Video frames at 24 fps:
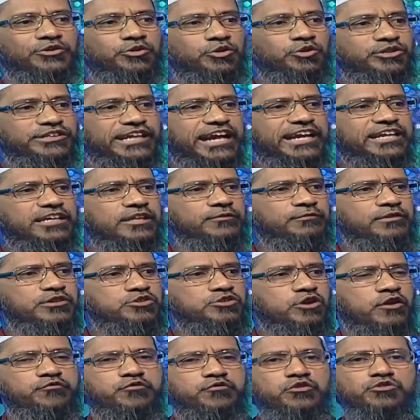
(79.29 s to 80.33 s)
to test
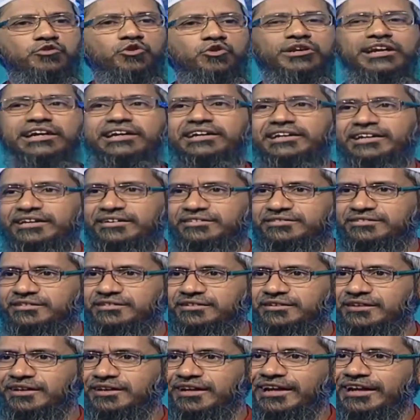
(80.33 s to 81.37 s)
which of you is good in deeds.
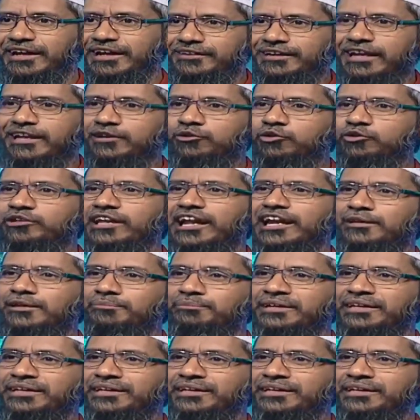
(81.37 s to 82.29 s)
It's like you telling